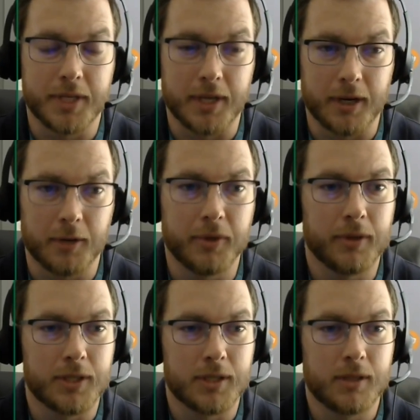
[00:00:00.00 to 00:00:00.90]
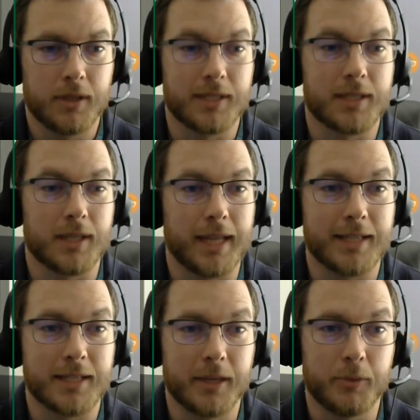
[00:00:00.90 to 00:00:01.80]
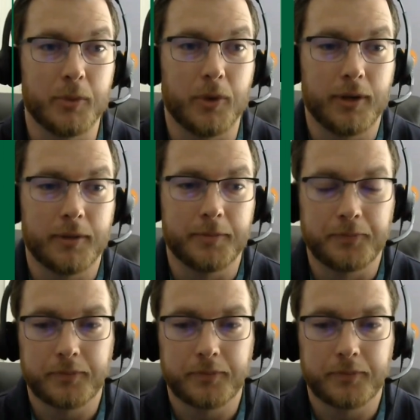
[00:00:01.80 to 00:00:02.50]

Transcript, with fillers: retirement. That's that's the last thing we want.